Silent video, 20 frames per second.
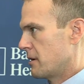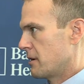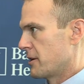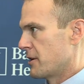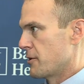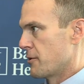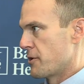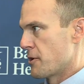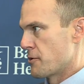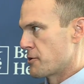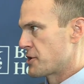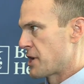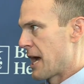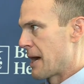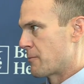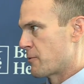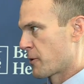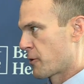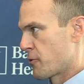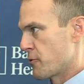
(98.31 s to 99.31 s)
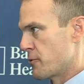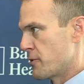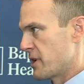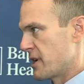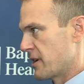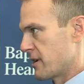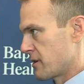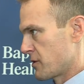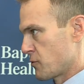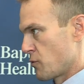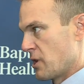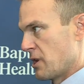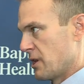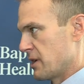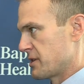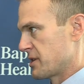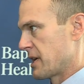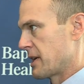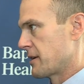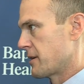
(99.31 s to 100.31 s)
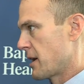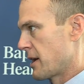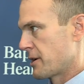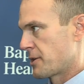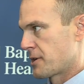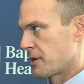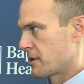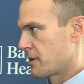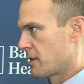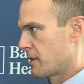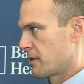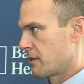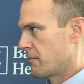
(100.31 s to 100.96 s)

you know their job recruiting, as well as I, I should